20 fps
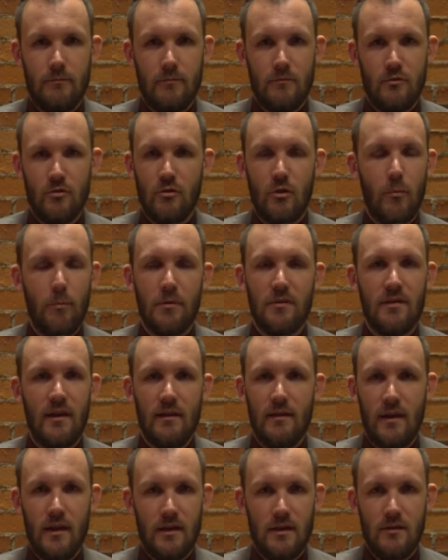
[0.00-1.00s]
So don't
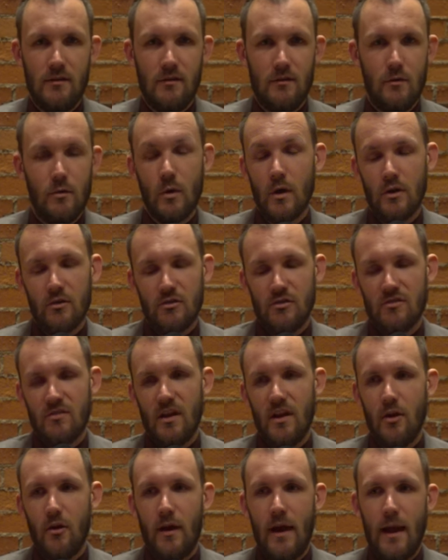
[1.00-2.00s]
pretend like you do. Just
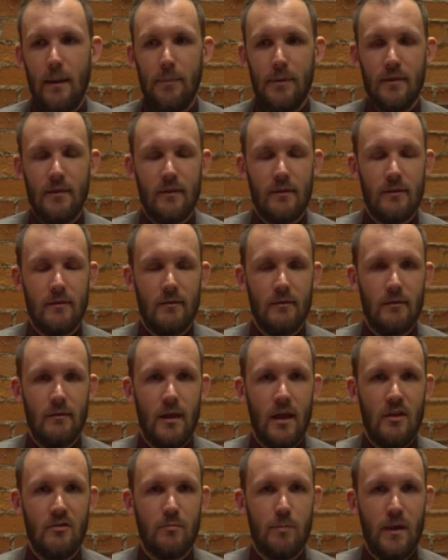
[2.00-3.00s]
say you're happy that
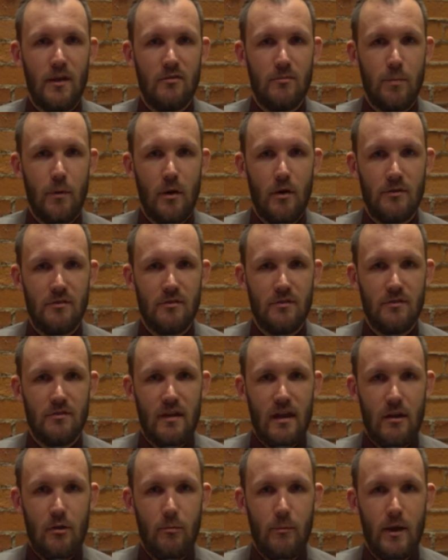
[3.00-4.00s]
A's baseball is in
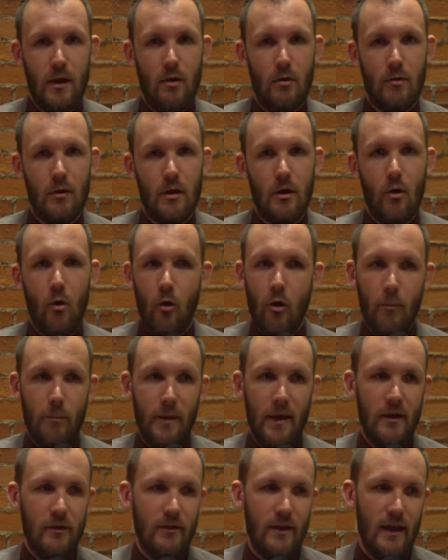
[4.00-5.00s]
Sacramento. Or
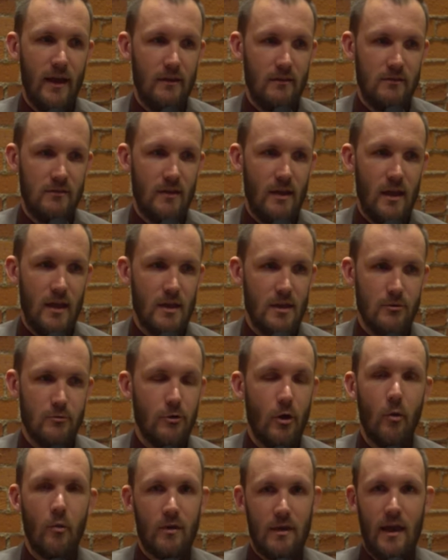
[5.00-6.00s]
better yet, say you
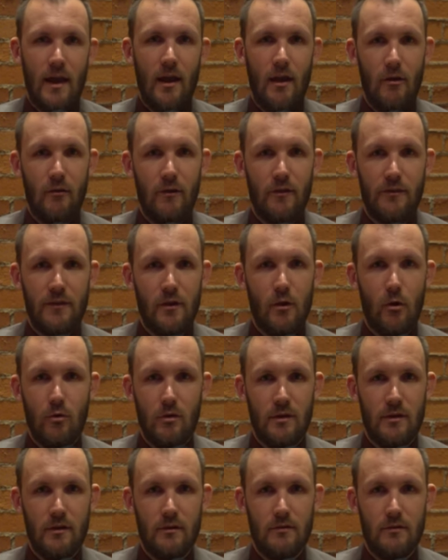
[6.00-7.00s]
don't care that
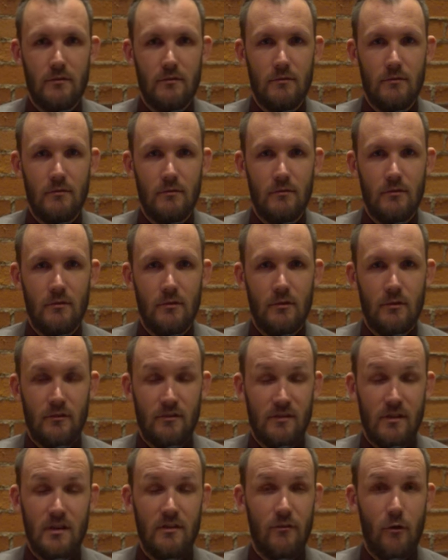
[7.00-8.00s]
the
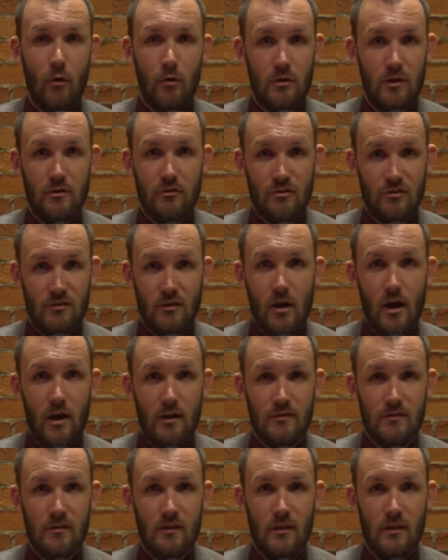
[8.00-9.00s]
city of Oakland just
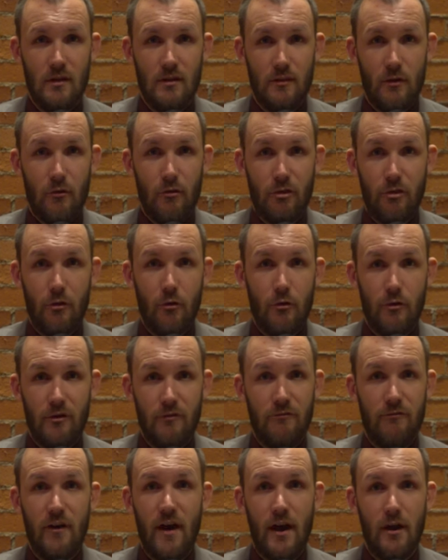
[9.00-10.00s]
lost their third
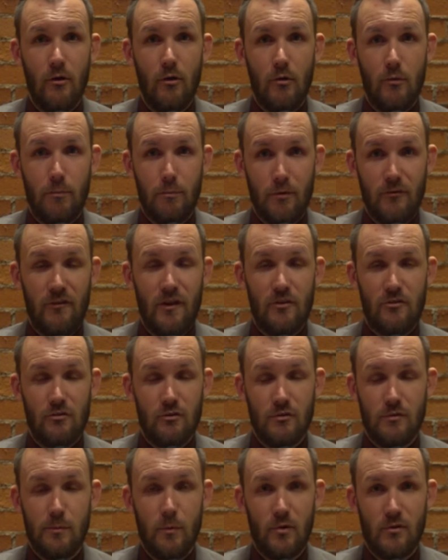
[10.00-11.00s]
and final
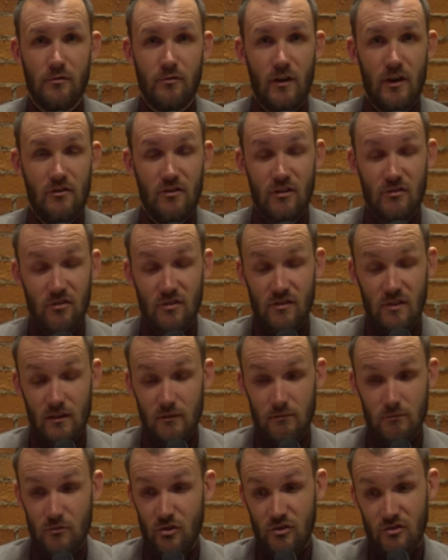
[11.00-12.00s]
professional sports franchise.
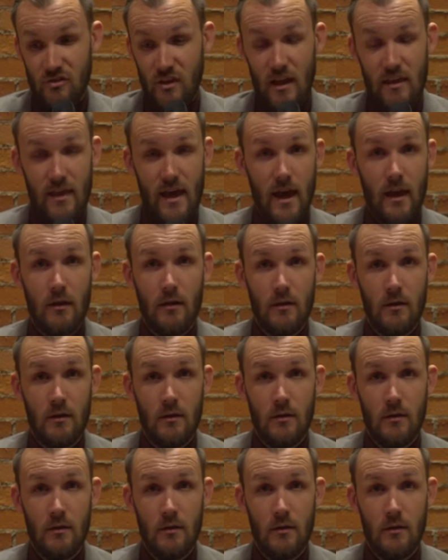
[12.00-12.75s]
Just say that.